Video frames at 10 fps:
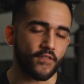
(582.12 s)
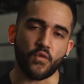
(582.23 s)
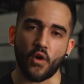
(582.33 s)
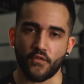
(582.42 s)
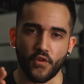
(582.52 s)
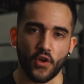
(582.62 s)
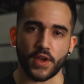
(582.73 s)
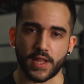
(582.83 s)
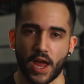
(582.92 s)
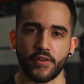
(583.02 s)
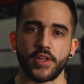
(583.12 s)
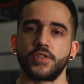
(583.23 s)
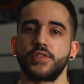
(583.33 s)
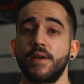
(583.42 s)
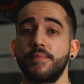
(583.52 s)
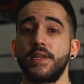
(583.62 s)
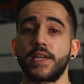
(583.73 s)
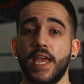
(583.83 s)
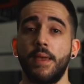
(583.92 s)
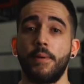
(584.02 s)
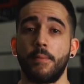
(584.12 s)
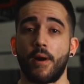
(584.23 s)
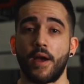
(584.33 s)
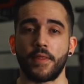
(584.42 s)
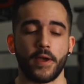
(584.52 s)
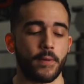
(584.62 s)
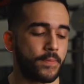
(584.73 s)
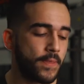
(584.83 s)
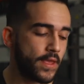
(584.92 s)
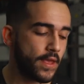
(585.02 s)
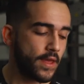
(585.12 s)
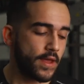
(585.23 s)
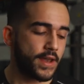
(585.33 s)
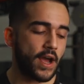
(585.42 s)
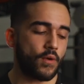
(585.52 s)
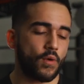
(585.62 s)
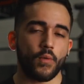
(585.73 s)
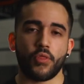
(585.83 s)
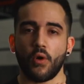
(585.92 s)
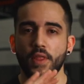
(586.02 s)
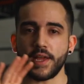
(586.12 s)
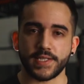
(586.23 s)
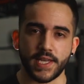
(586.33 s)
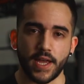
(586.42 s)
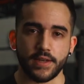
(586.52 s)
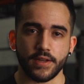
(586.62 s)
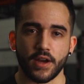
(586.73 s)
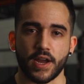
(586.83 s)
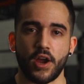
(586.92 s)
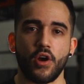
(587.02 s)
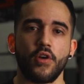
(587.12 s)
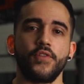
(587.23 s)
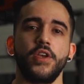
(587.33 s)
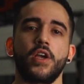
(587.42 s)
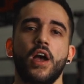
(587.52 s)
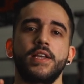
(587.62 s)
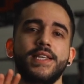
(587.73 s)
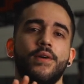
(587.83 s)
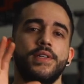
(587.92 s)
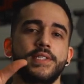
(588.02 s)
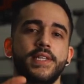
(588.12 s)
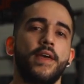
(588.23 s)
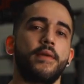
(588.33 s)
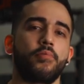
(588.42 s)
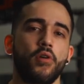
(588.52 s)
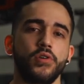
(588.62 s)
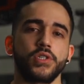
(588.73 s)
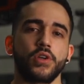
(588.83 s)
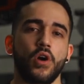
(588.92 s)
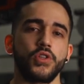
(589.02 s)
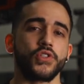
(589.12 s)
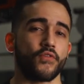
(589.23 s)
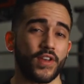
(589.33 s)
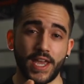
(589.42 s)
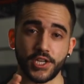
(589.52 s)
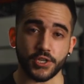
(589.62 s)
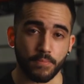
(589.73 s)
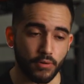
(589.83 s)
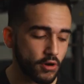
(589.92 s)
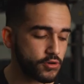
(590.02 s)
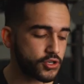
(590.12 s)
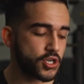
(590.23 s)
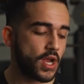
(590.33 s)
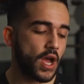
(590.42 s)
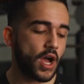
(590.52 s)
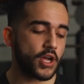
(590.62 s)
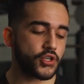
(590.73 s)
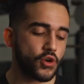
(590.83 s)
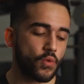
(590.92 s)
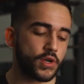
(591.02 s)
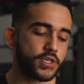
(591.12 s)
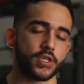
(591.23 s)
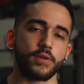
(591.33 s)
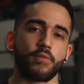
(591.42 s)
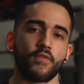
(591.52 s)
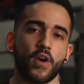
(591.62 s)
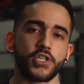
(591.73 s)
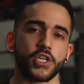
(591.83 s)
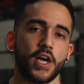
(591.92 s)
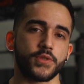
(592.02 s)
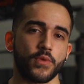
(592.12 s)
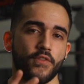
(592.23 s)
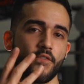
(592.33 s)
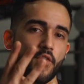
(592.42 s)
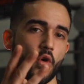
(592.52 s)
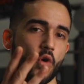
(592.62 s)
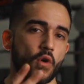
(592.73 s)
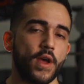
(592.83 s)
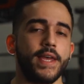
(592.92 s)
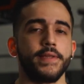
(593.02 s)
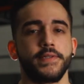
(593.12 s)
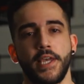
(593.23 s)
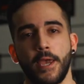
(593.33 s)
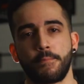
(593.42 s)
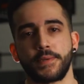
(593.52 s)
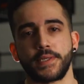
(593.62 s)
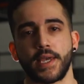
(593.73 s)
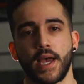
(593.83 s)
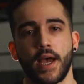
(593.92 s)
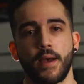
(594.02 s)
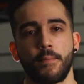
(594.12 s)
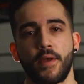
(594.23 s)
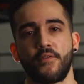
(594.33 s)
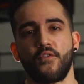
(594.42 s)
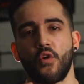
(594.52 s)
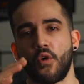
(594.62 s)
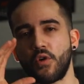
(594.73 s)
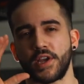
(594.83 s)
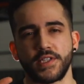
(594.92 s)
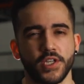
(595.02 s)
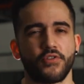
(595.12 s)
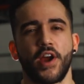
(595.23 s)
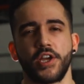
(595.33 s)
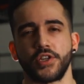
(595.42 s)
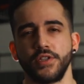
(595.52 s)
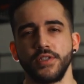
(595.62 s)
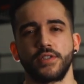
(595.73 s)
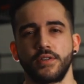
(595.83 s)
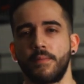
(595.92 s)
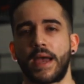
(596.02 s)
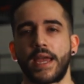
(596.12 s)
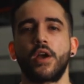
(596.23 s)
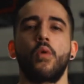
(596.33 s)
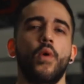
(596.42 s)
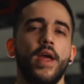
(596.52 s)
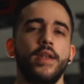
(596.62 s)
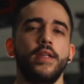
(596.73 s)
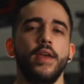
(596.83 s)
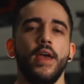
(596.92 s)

for further clarity. So something to keep in mind there. Now, with all that said, okay, hopefully you guys now understand the pros and cons of each approach. I do want to provide you guys with four tips and four considerations to make when